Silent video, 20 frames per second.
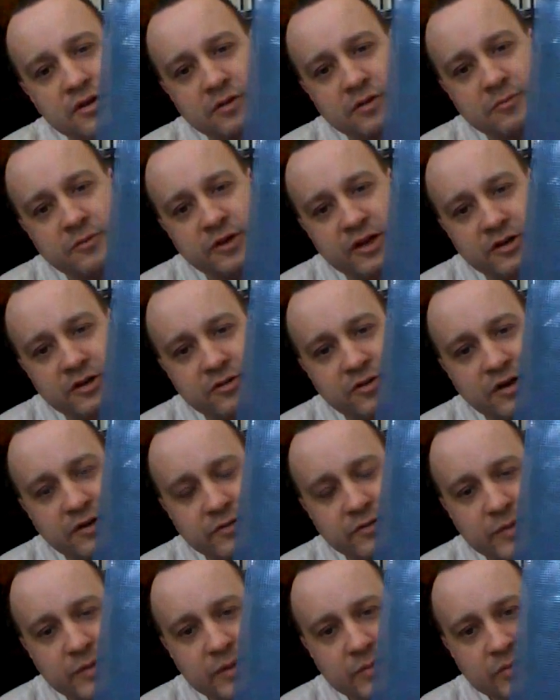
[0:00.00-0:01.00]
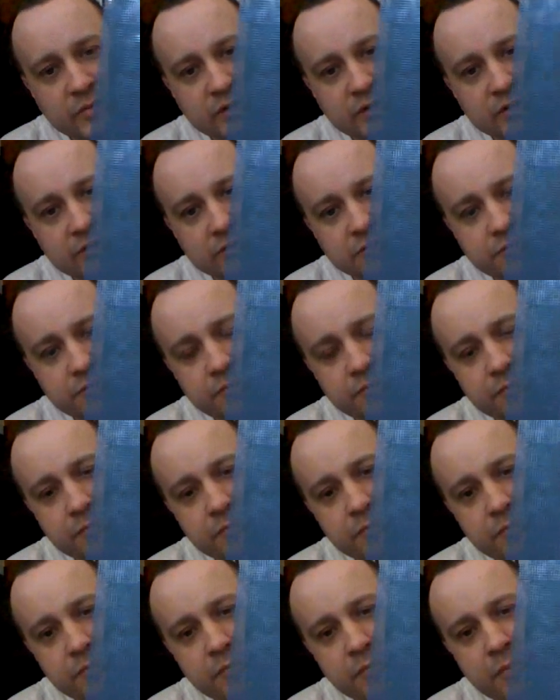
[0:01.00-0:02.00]
I'm not trying to remember to
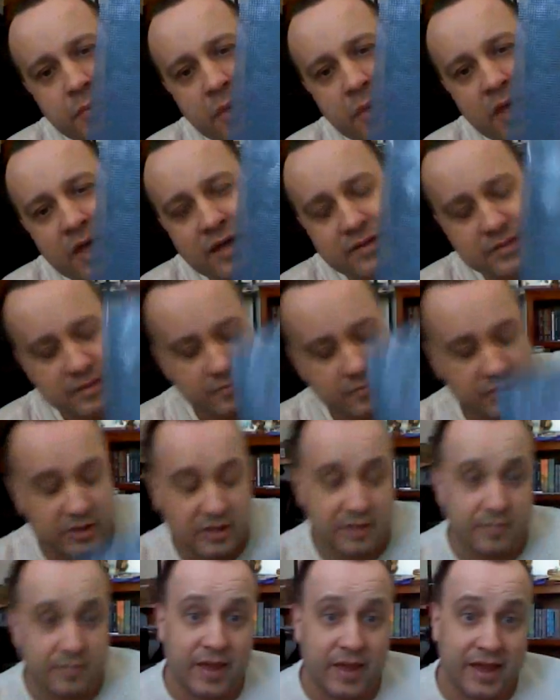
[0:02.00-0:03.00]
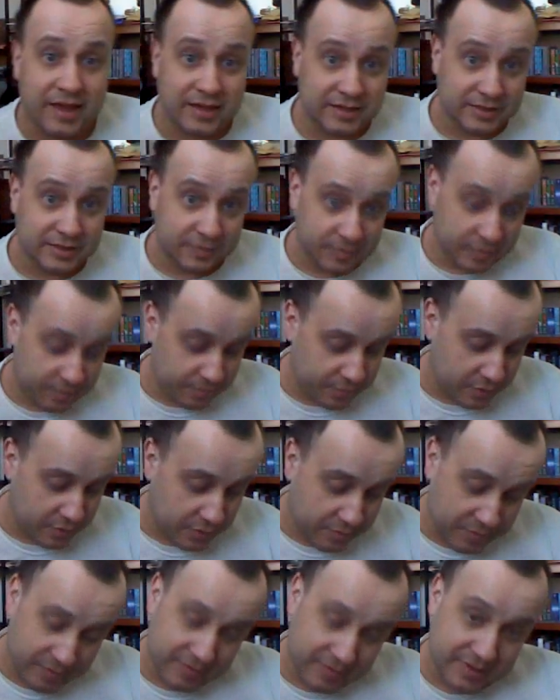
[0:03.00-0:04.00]
have something in the back, so I can
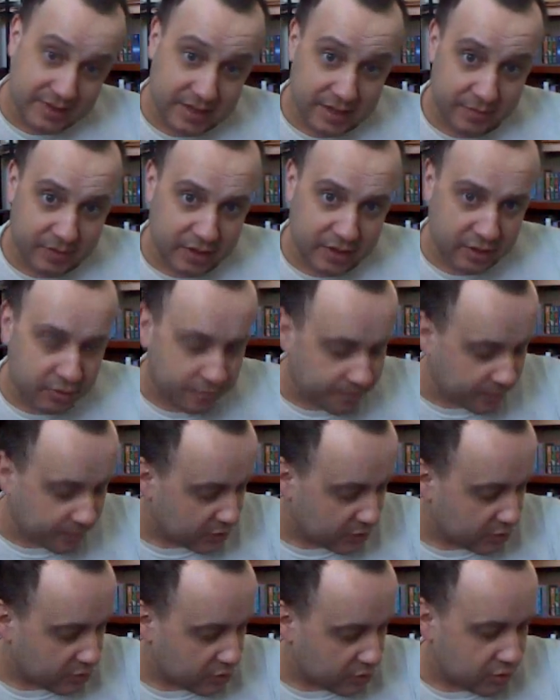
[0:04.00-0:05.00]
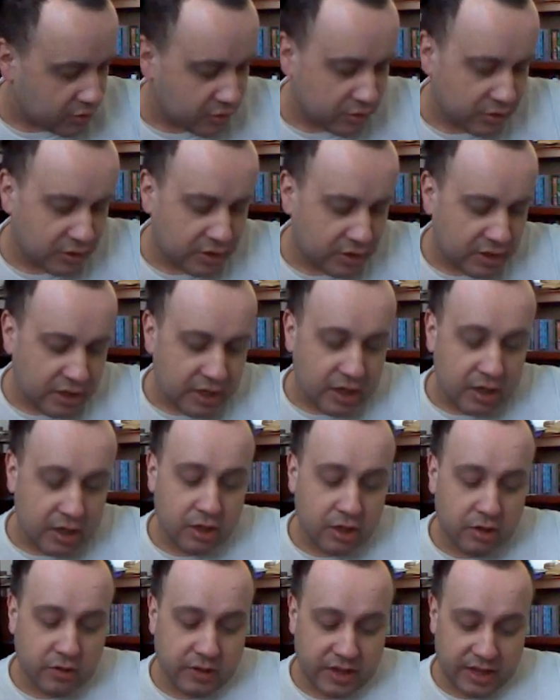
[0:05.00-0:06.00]
really see it better.
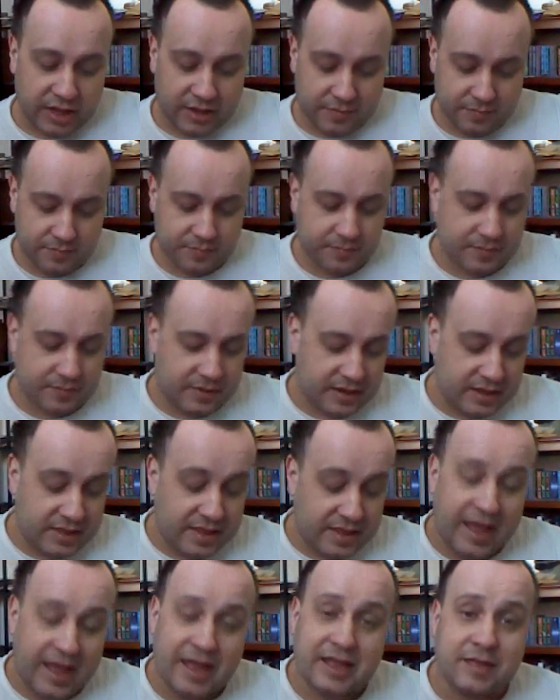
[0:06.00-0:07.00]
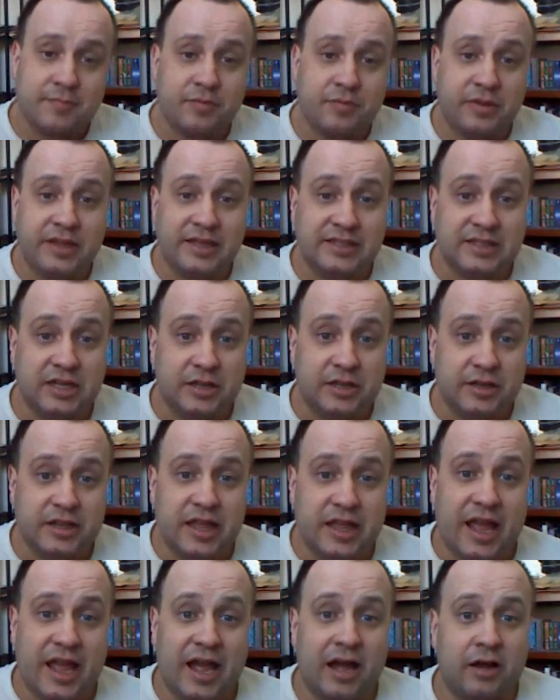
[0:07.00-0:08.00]
Okay, that completes all the
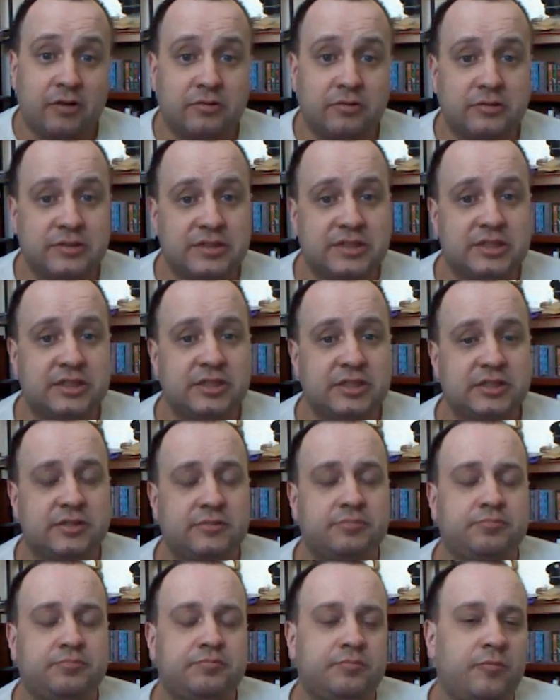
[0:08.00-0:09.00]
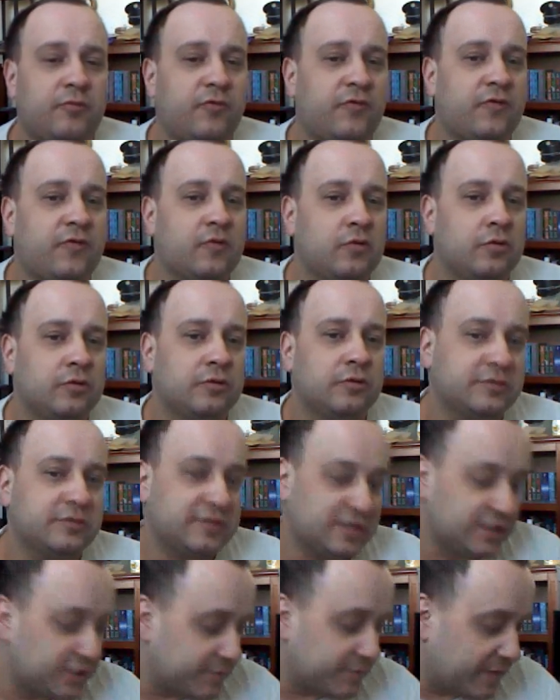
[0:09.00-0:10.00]
owls for
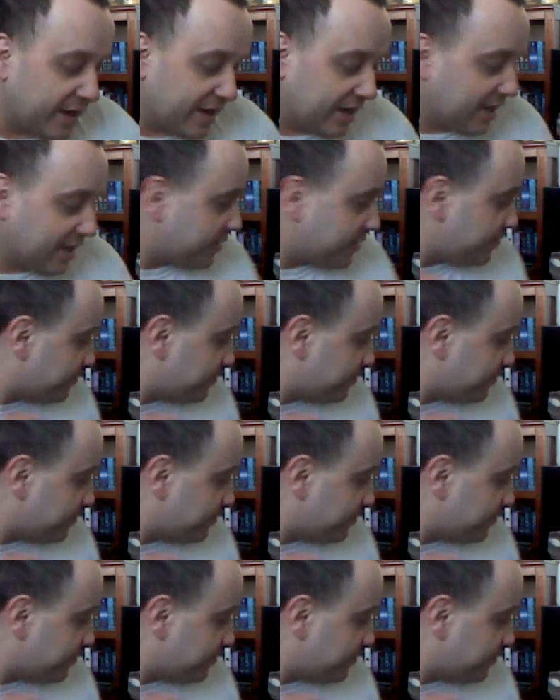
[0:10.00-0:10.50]
Stitch Mania.